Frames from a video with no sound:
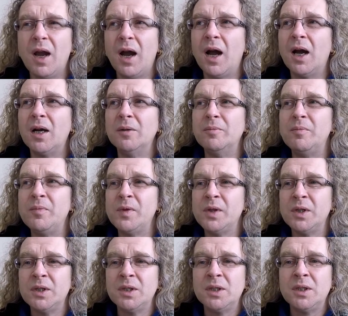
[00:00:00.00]

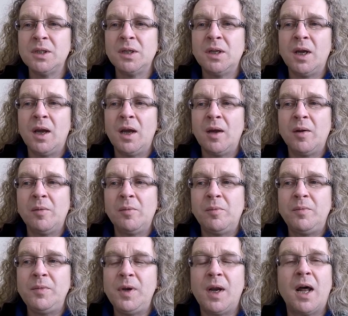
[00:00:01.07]

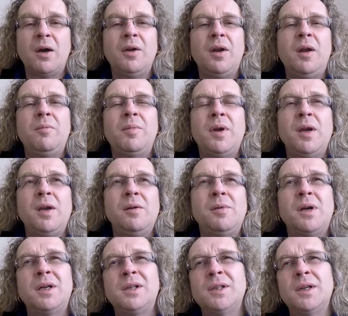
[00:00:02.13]
You know, I
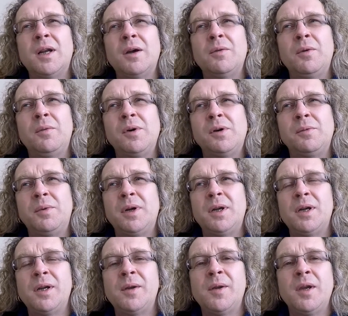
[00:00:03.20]
don't know,
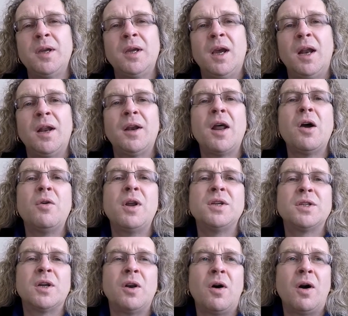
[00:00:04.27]
and I know
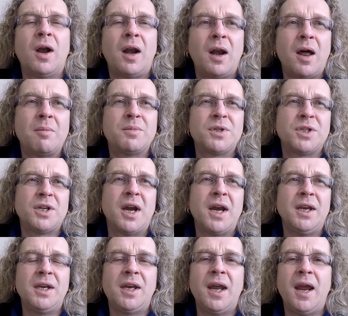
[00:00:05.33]
there's a lot of clubs
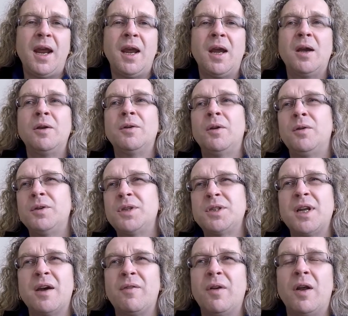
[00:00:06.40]
shutting down and
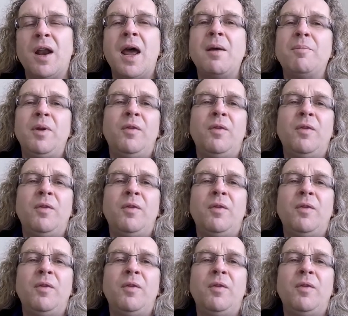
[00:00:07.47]
stuff like that.